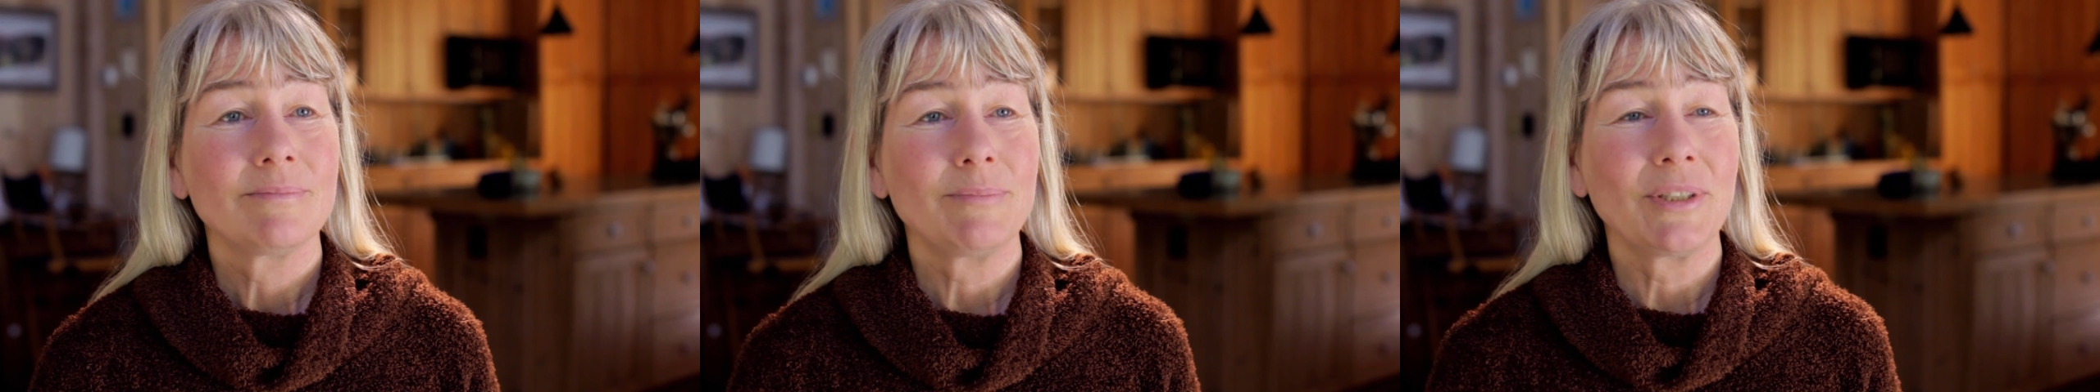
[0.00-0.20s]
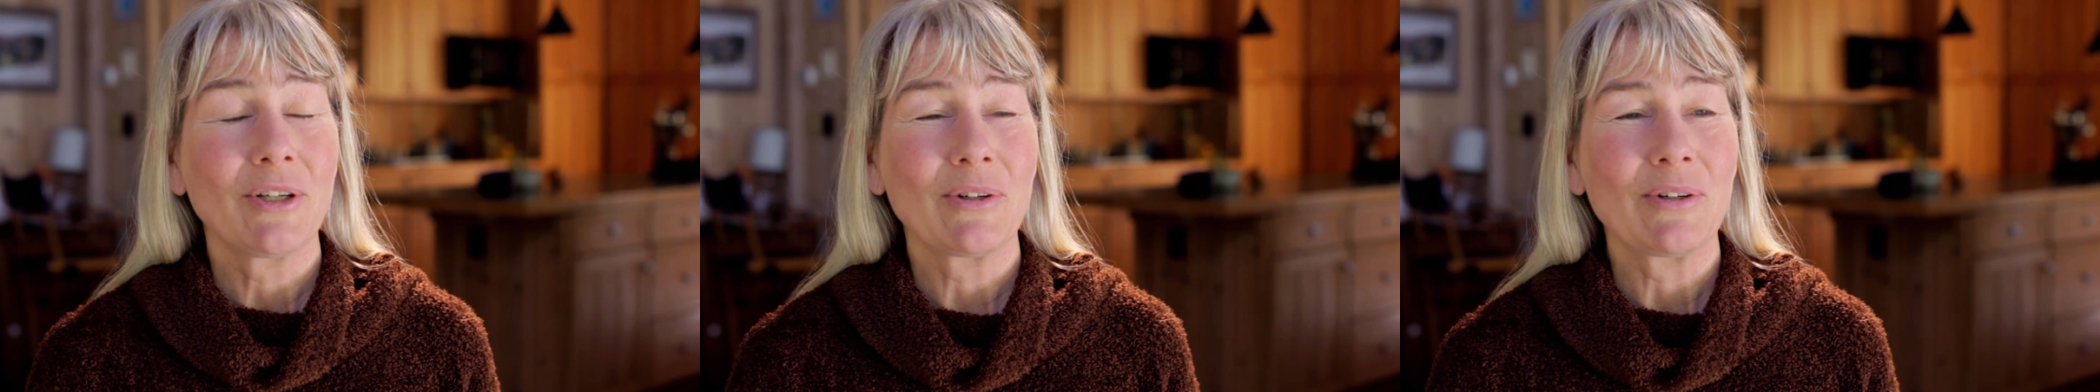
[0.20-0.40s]

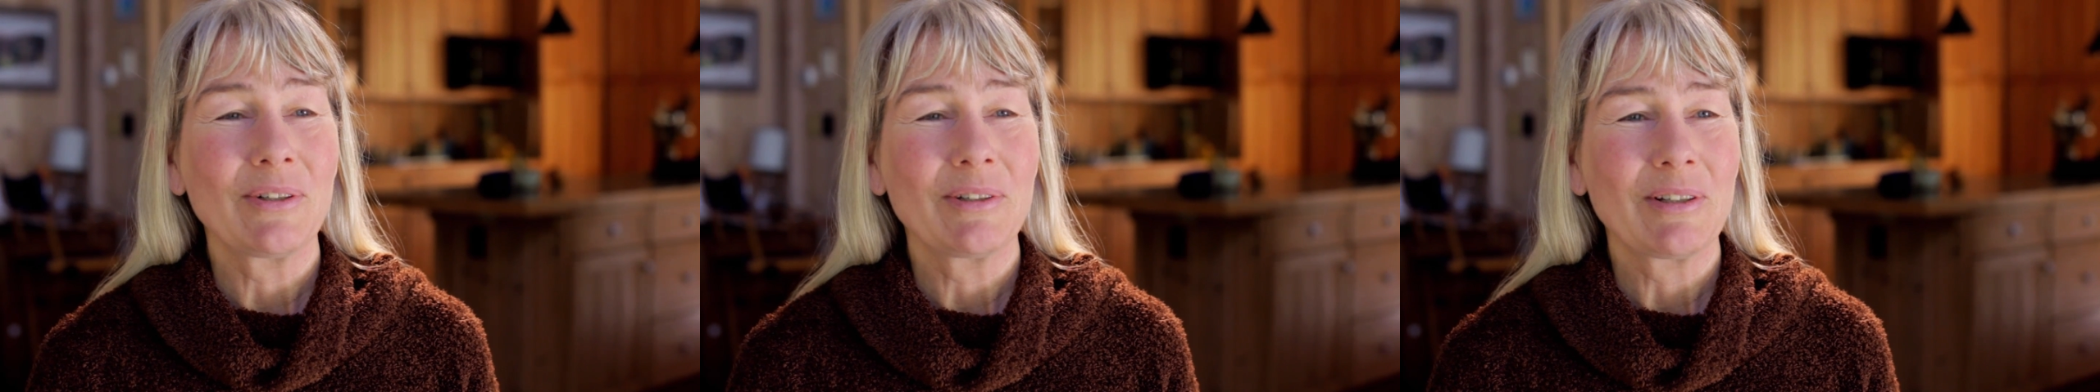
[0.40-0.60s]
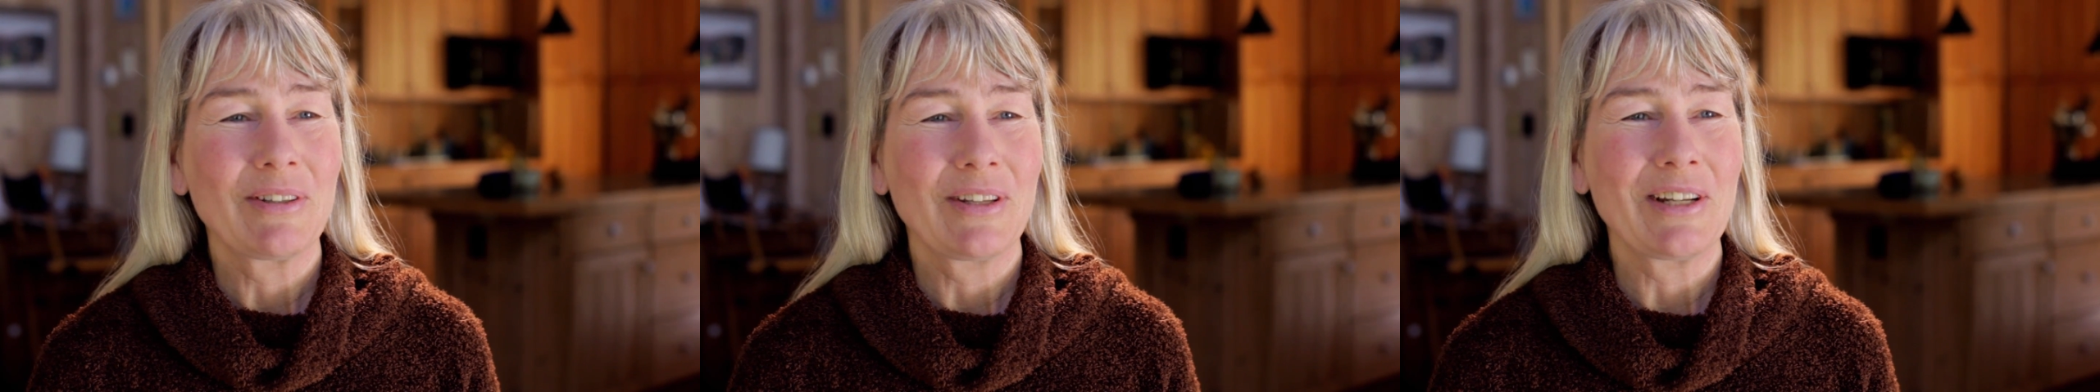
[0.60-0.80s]

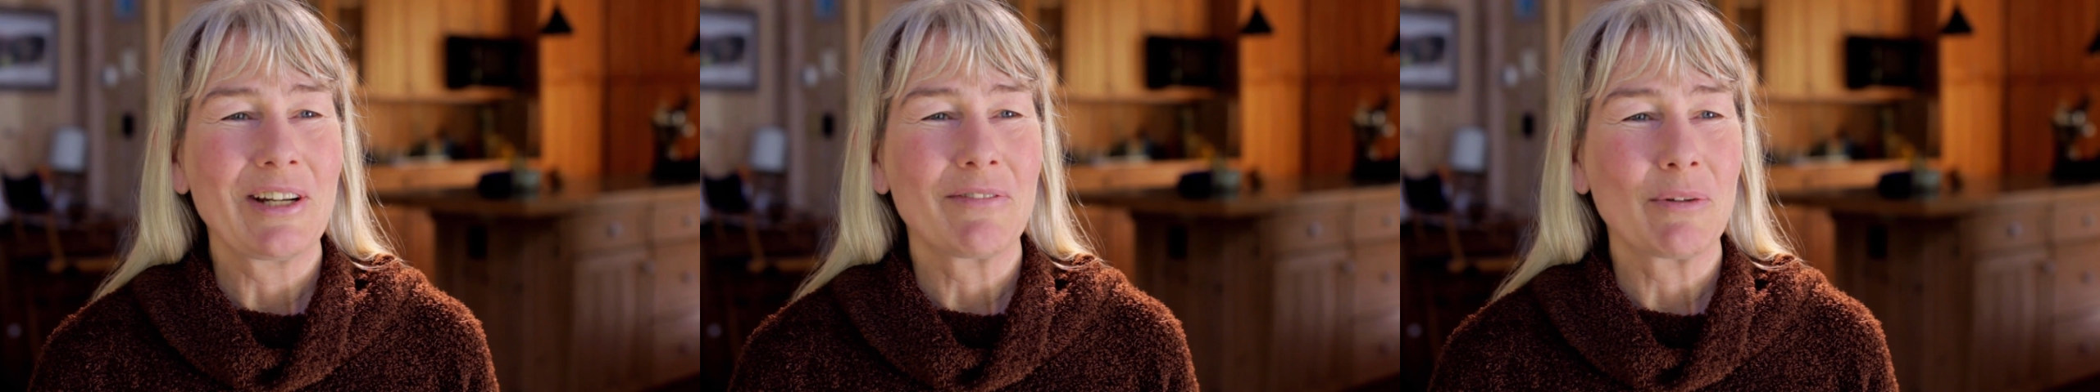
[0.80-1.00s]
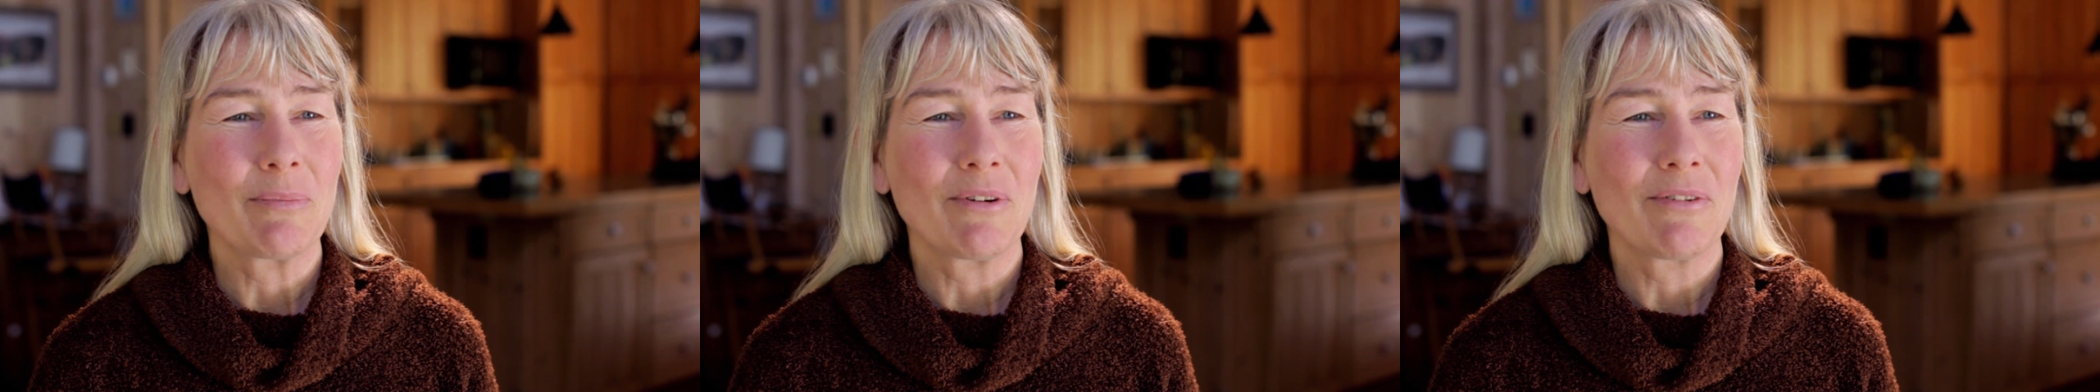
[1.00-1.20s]
bigger than
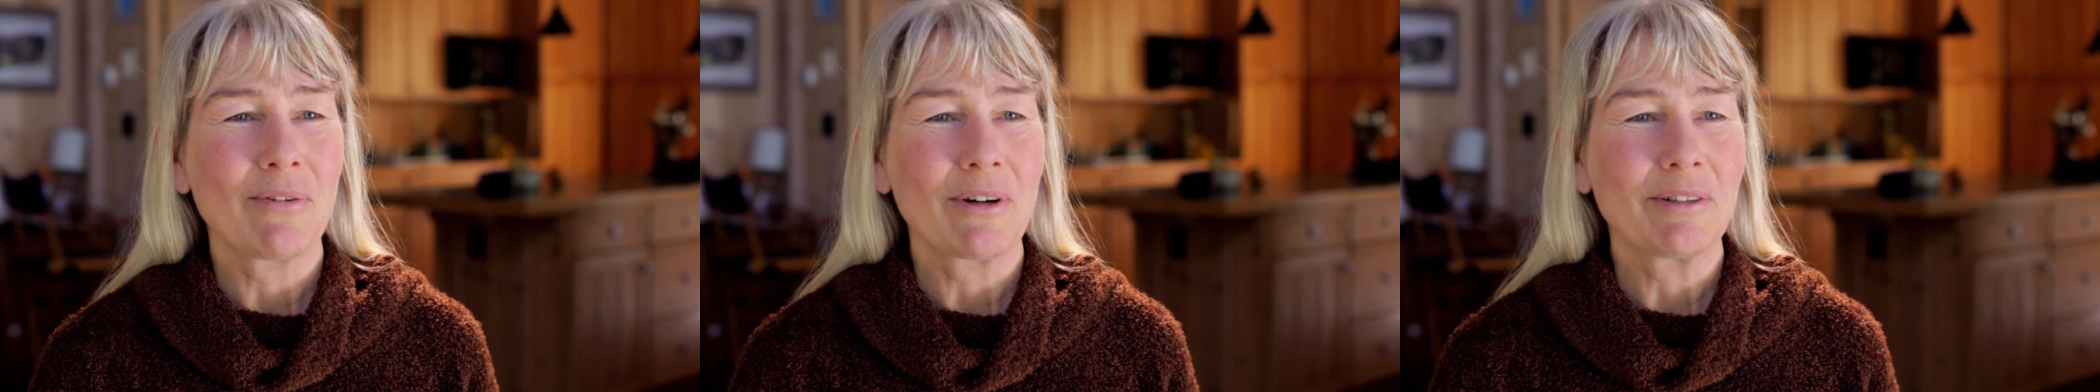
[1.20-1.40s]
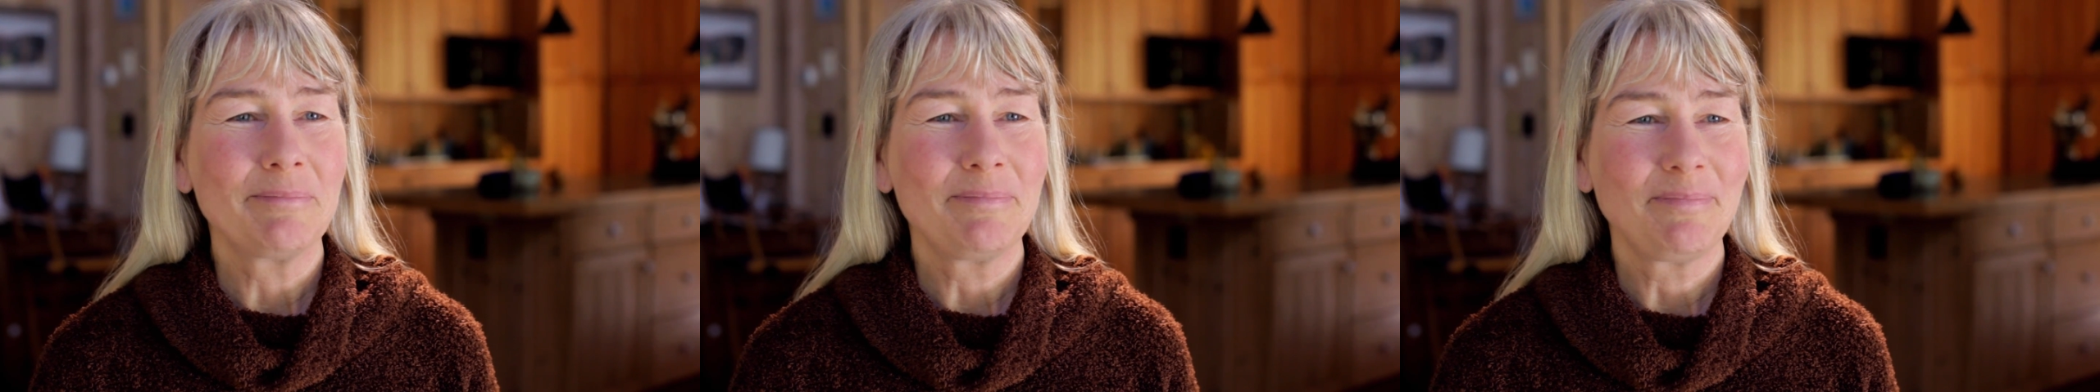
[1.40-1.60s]
ever
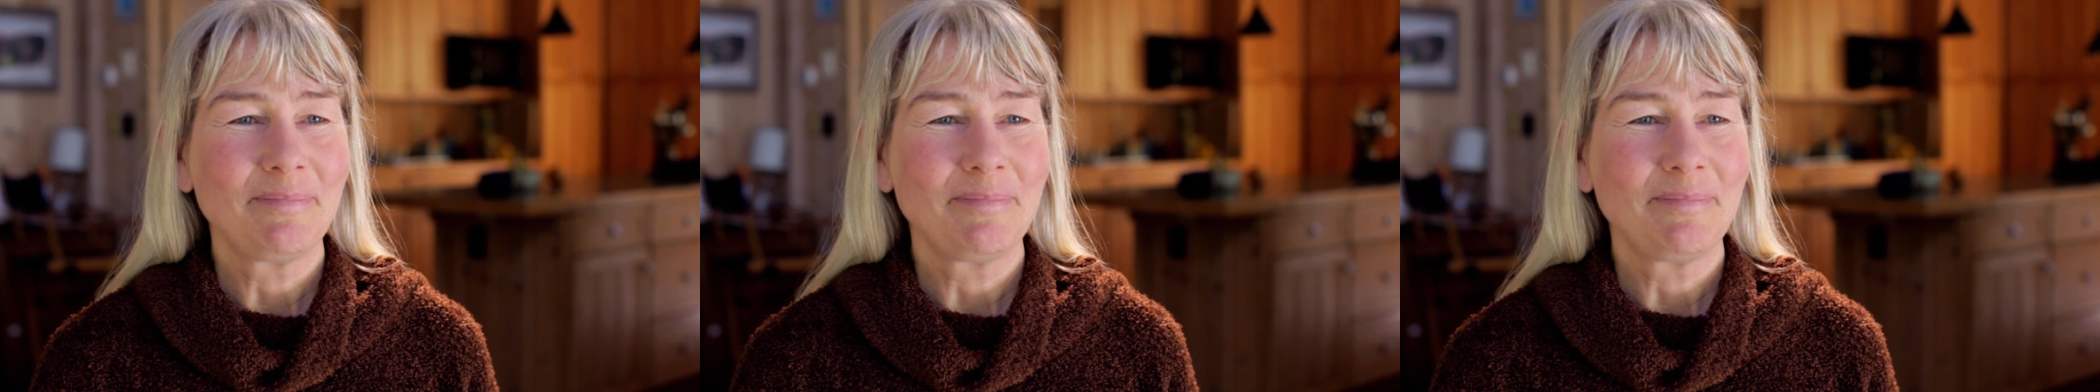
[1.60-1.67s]
before.